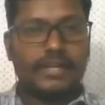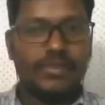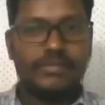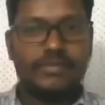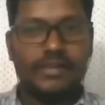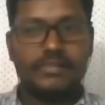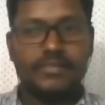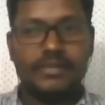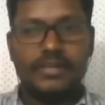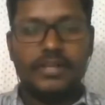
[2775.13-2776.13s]
and as well as
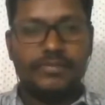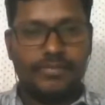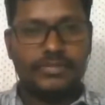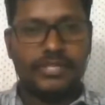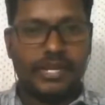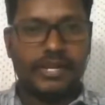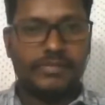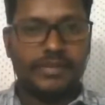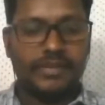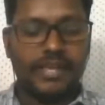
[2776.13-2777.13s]
your future
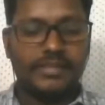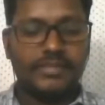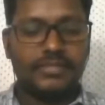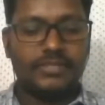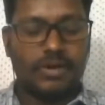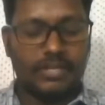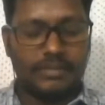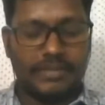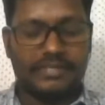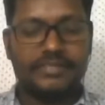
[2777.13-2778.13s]
endeavor. Okay, so all
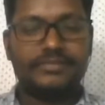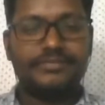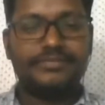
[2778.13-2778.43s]
the best.